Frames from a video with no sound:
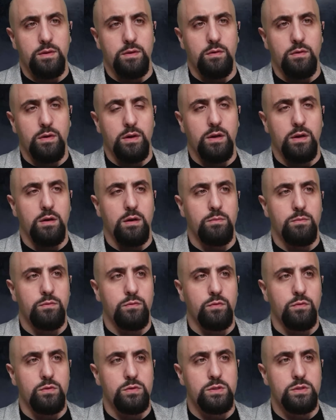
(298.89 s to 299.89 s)
the Iranian armed
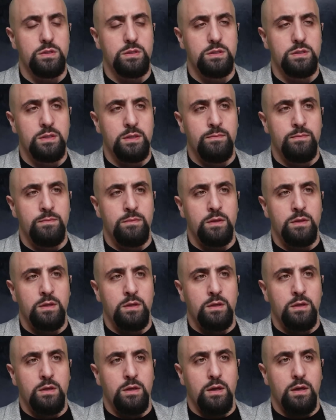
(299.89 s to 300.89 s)
forces,
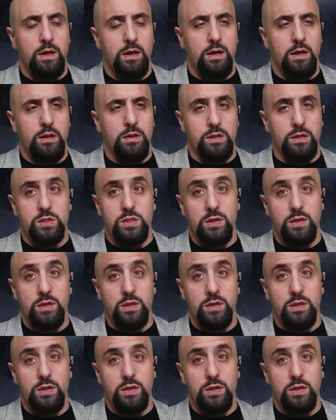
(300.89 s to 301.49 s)
the